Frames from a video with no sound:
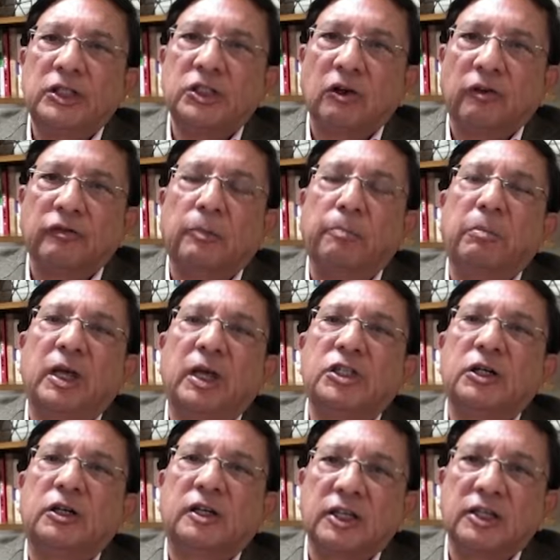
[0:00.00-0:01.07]
list of the
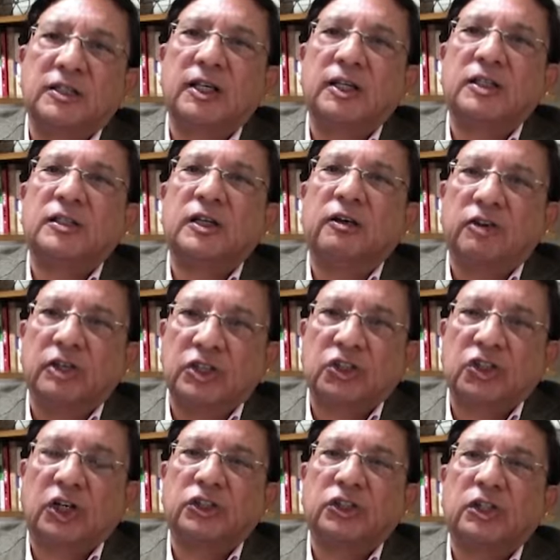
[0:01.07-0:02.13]
major resets and
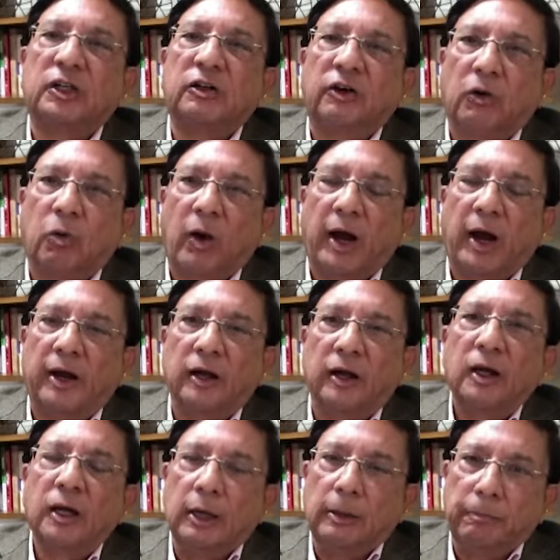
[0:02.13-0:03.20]
restructuring required
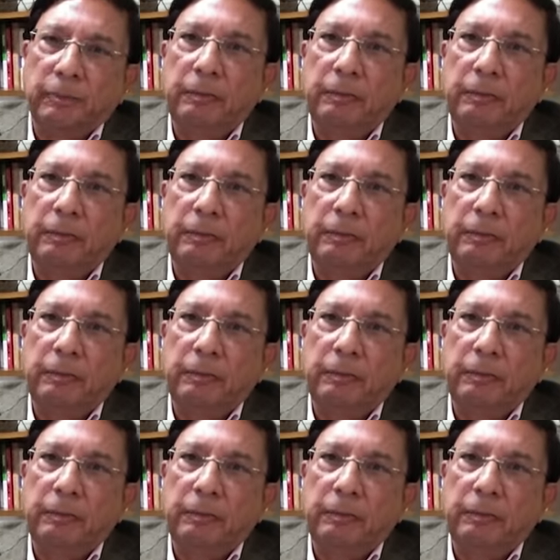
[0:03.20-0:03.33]
in